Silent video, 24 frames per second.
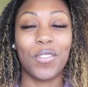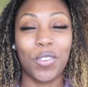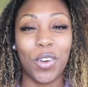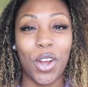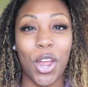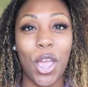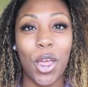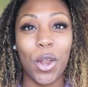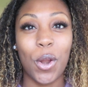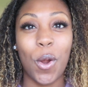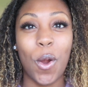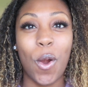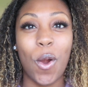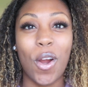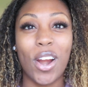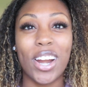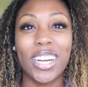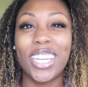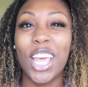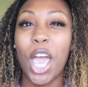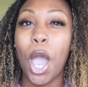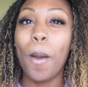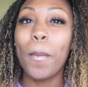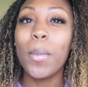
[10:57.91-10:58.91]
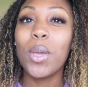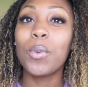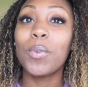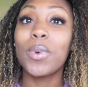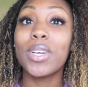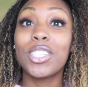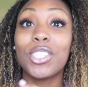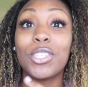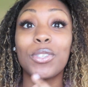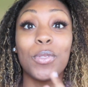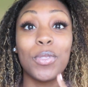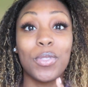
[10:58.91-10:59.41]
friend or tell me
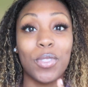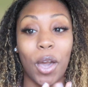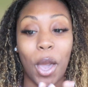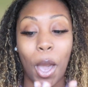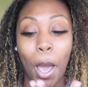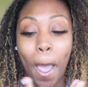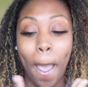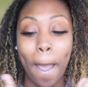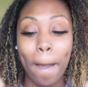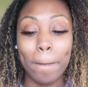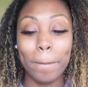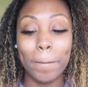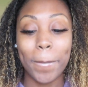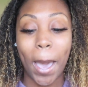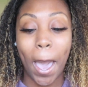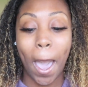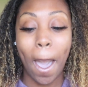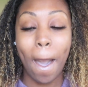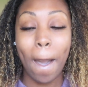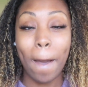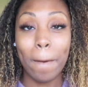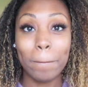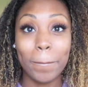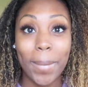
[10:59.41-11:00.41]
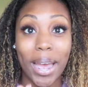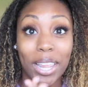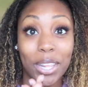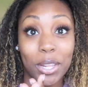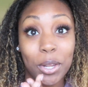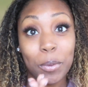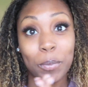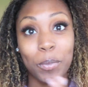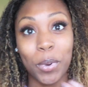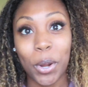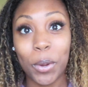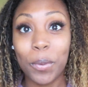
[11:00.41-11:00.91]
what you thought about my
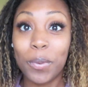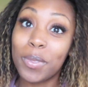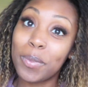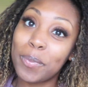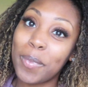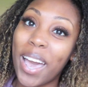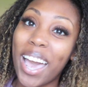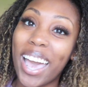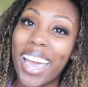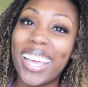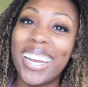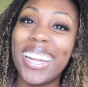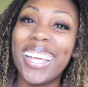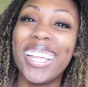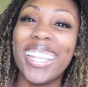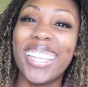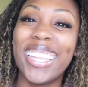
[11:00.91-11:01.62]
little prank with mine.